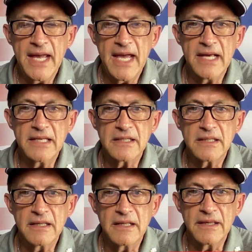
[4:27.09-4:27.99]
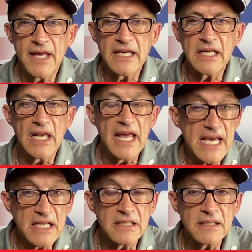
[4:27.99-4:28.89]
And they can
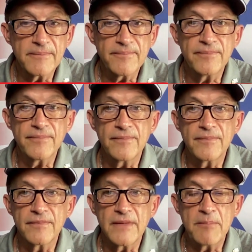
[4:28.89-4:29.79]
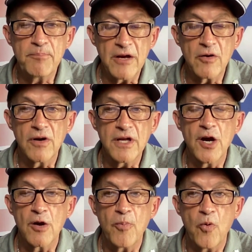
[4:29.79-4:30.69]
land at Ben
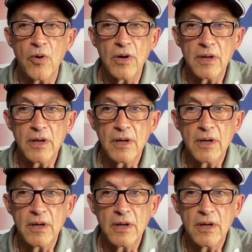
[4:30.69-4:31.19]
Gurion Airport.